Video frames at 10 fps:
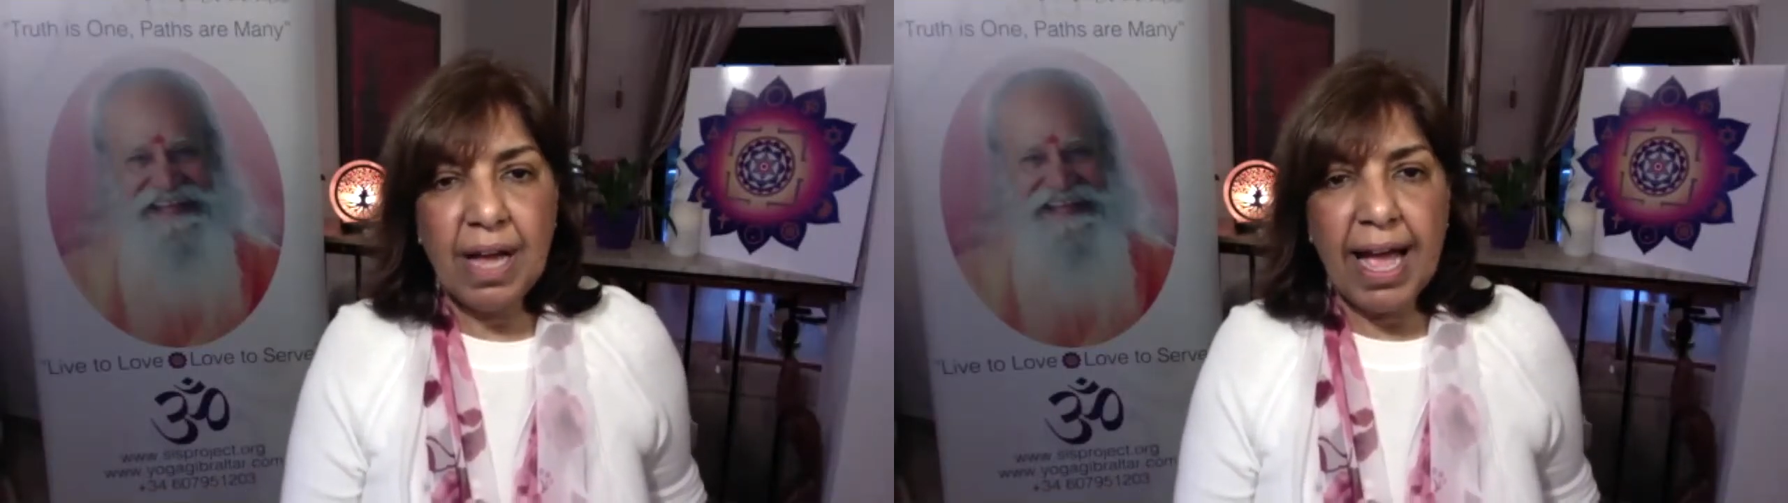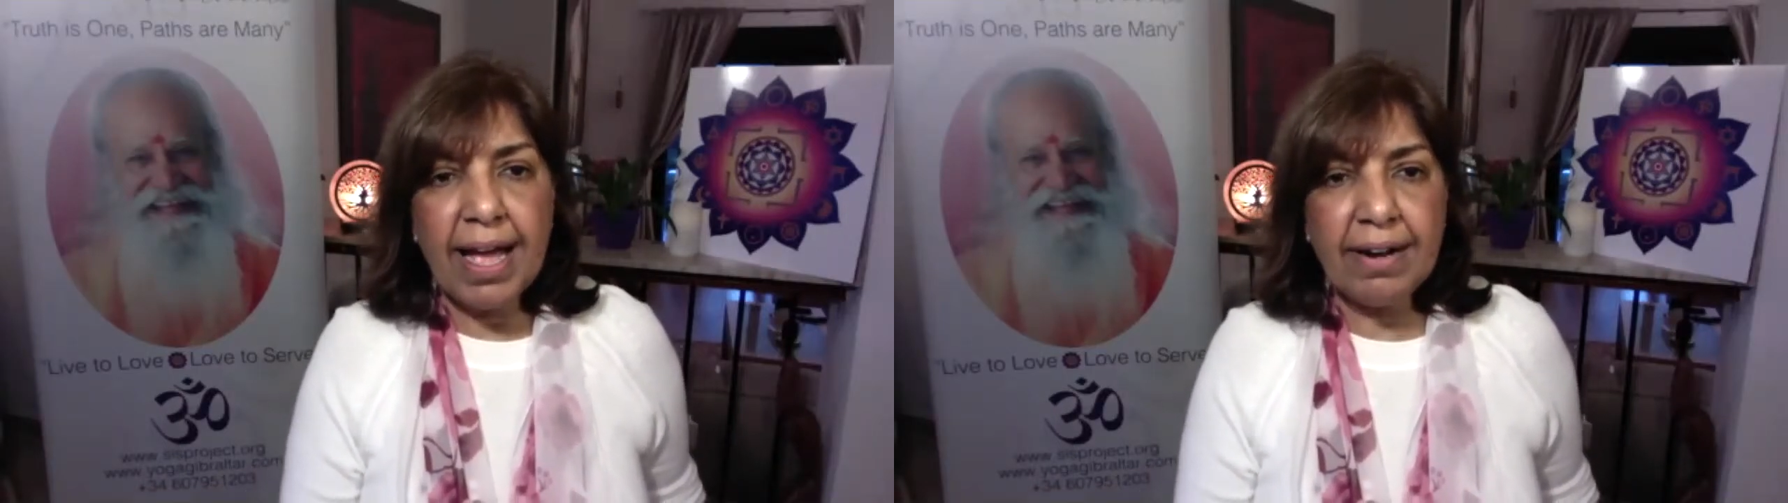
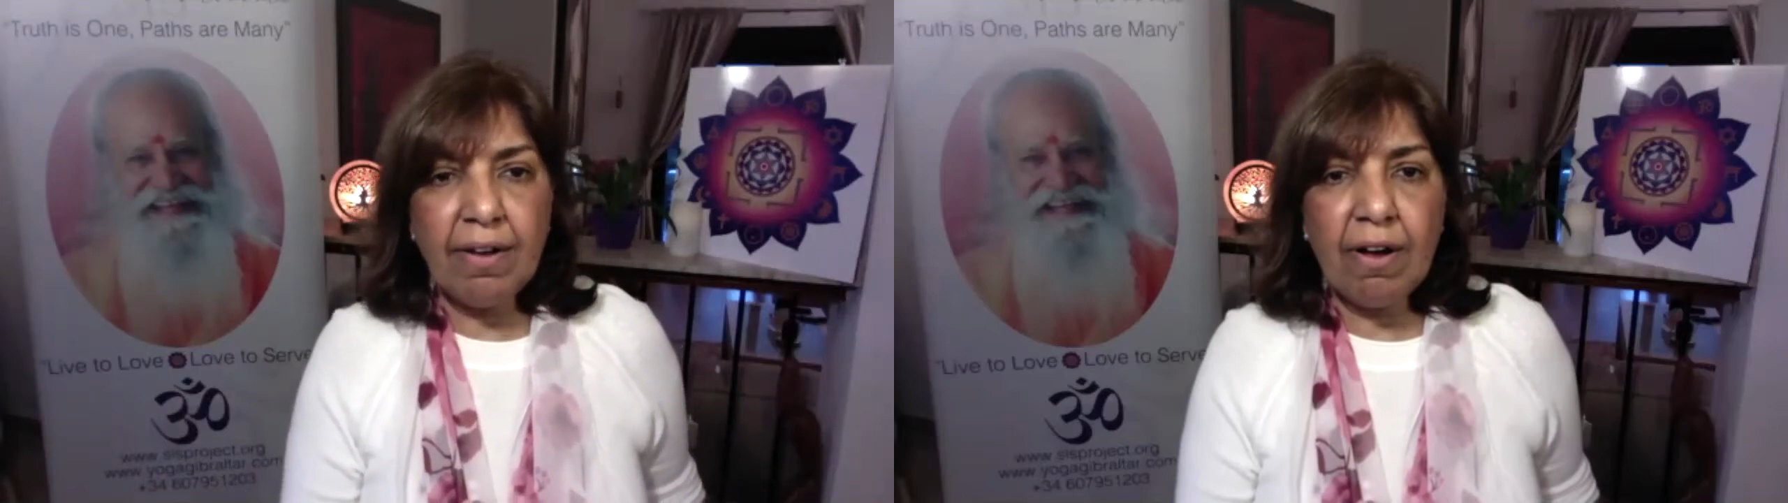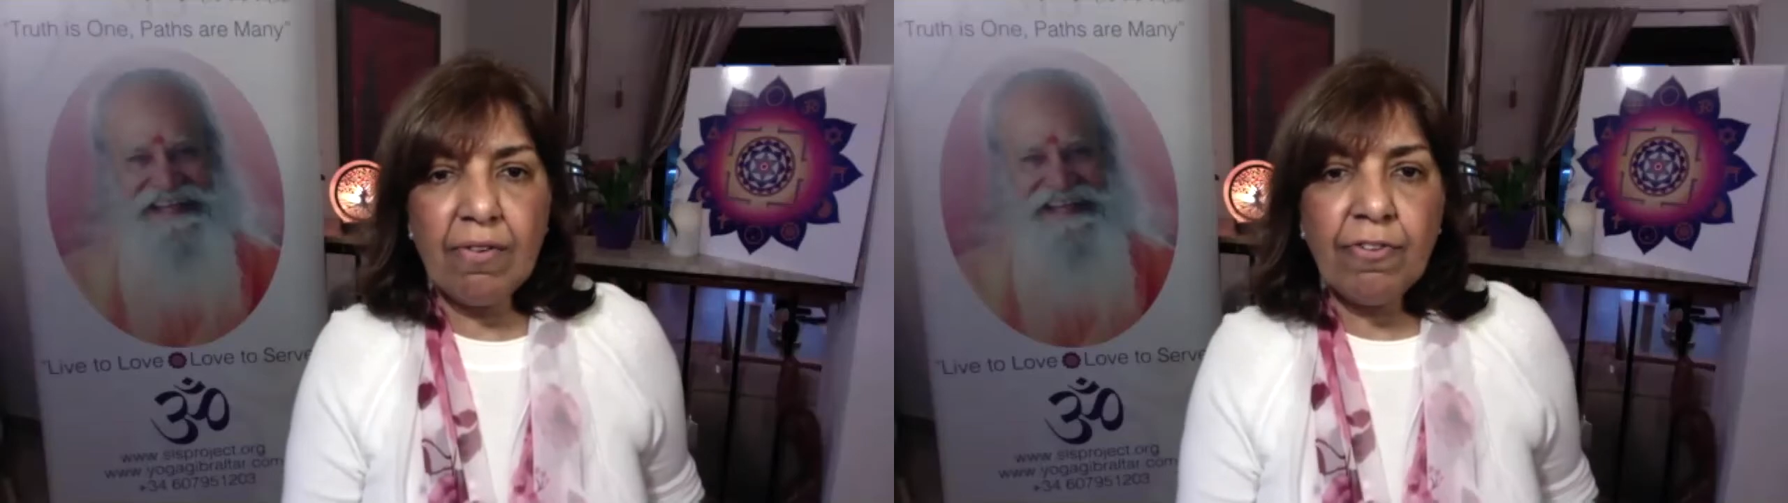and
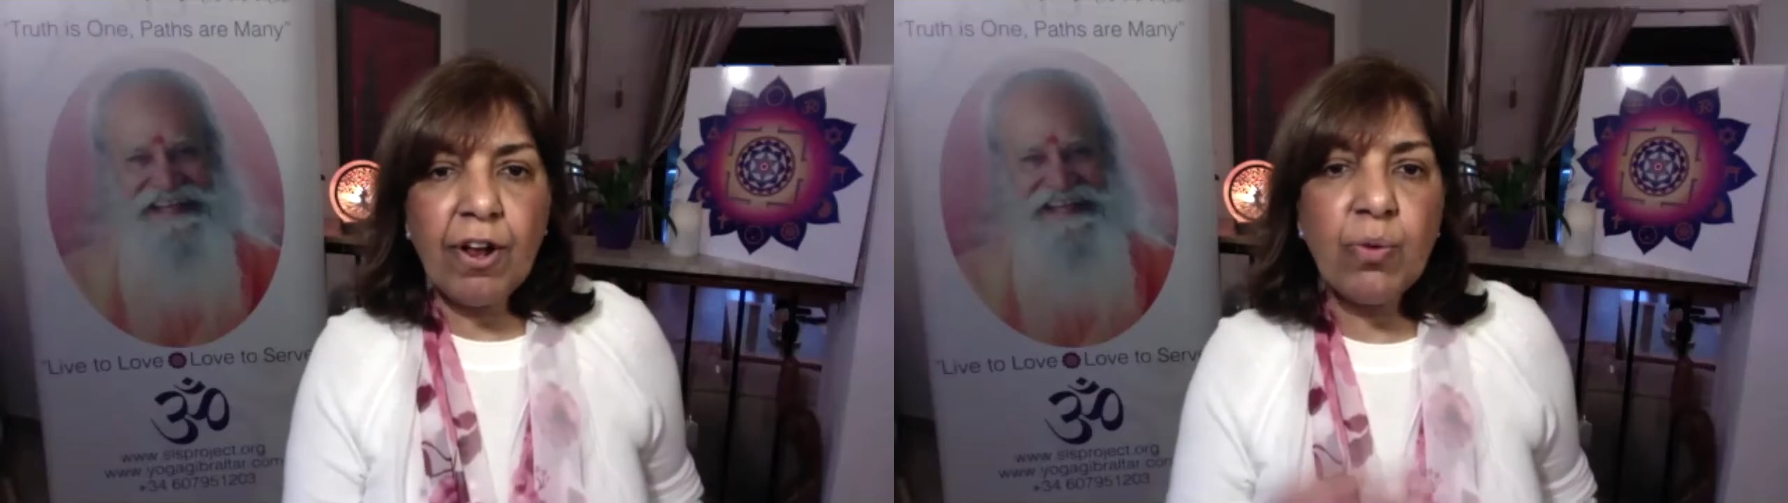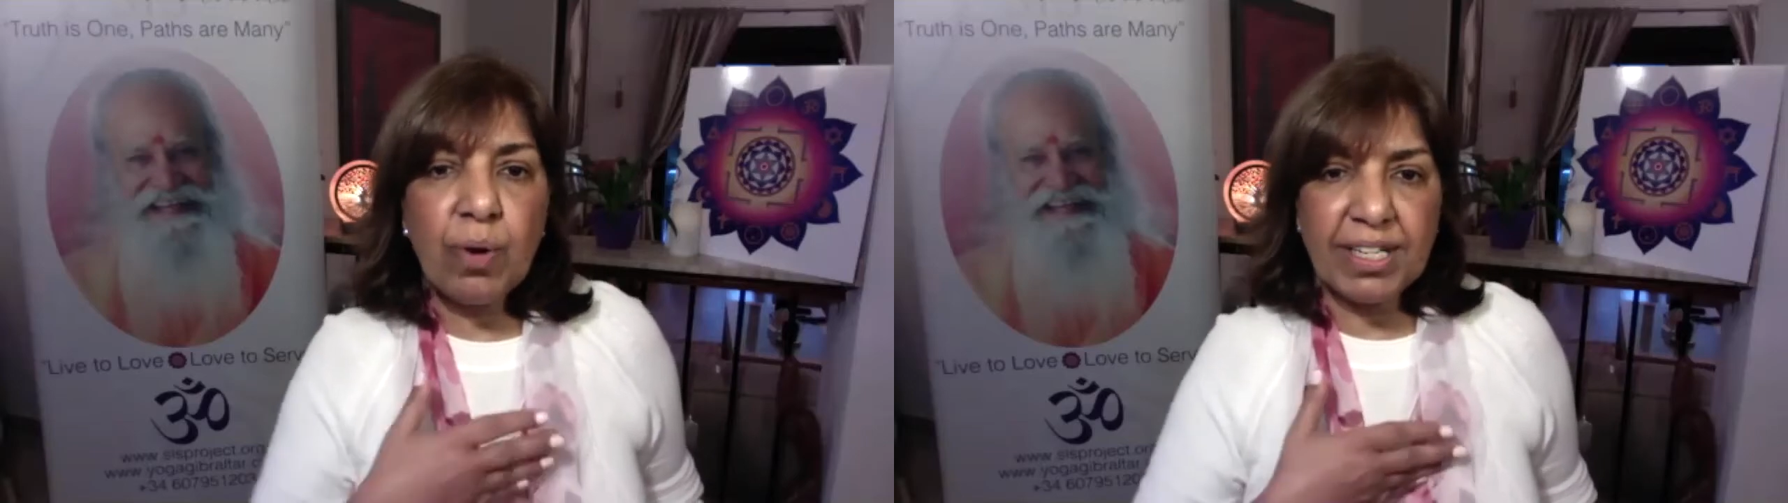
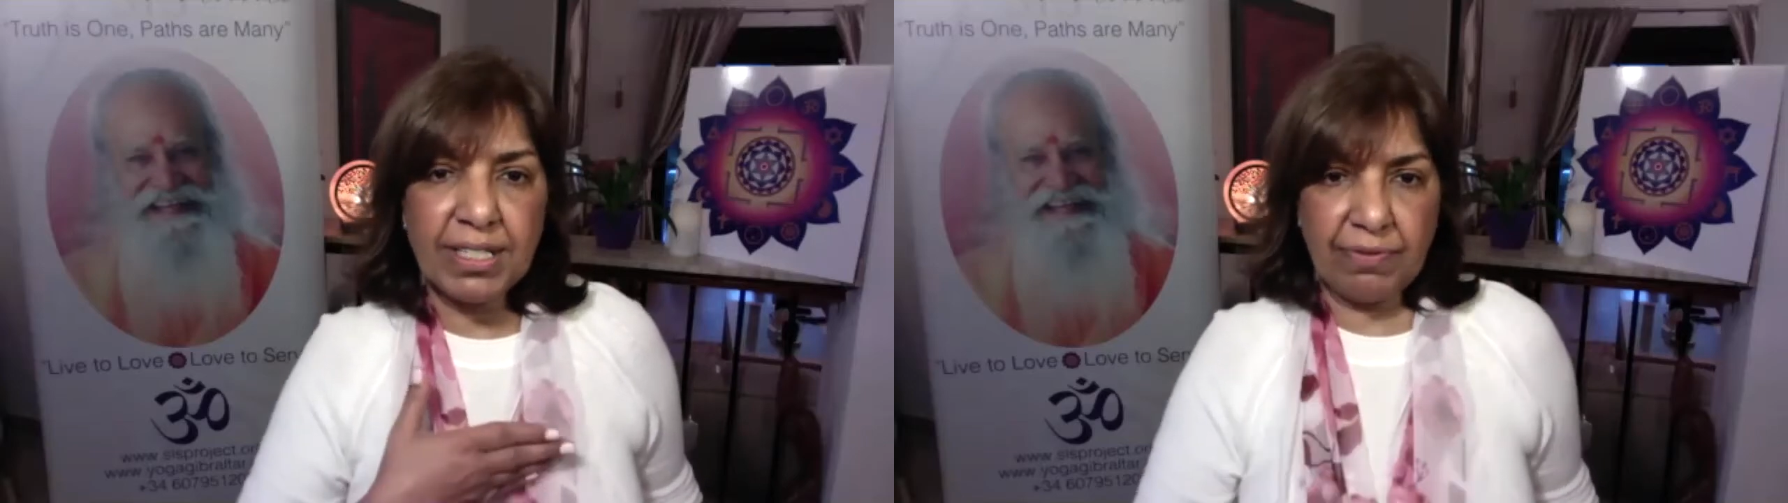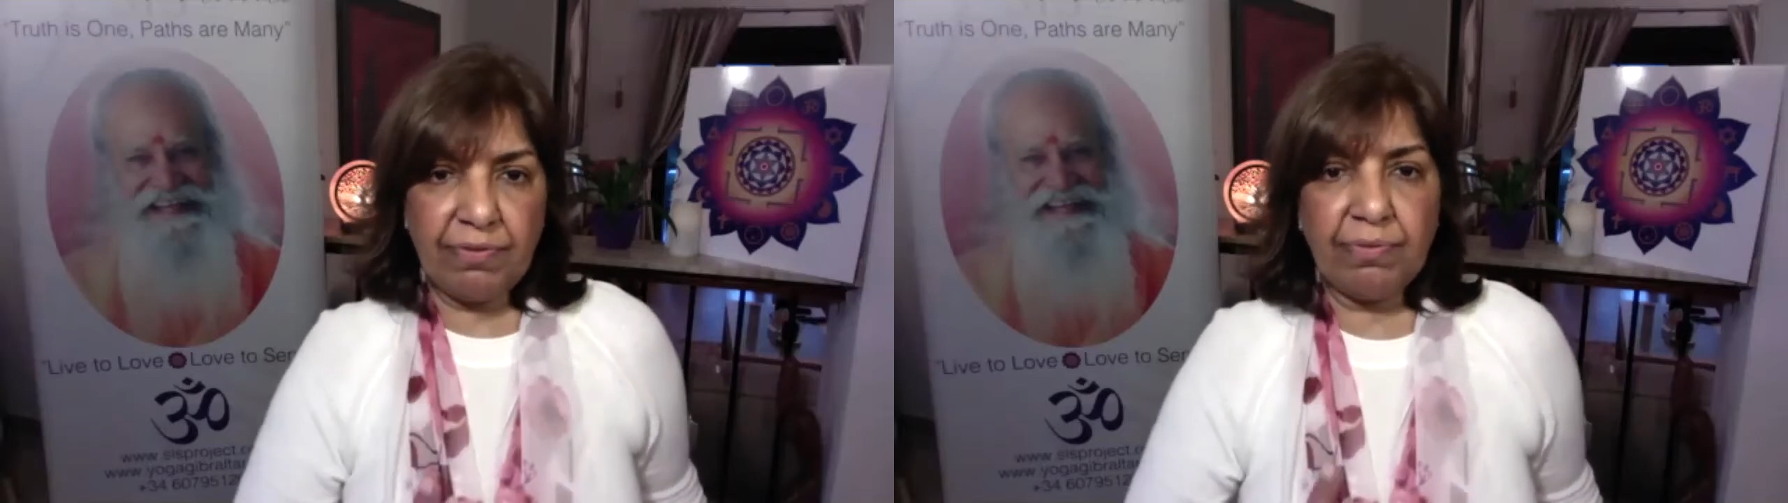follow what is